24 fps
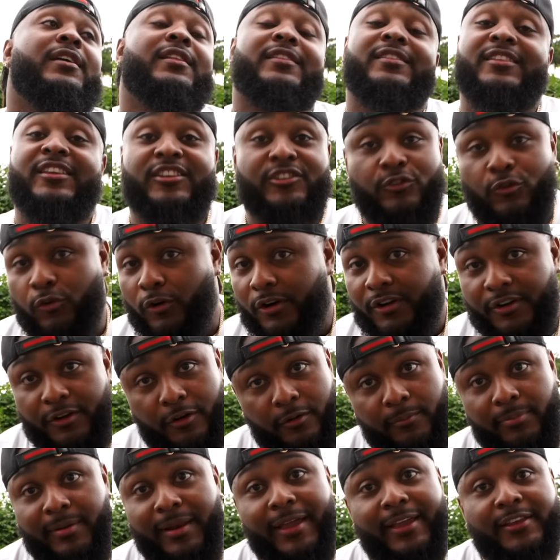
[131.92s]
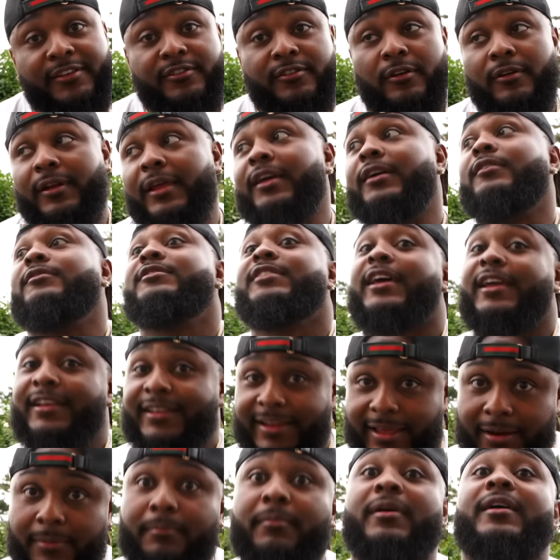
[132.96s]
this court don't play, so they'll take
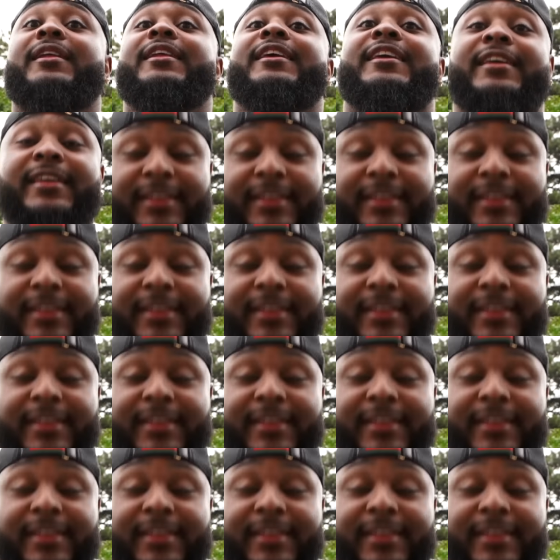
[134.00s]
that money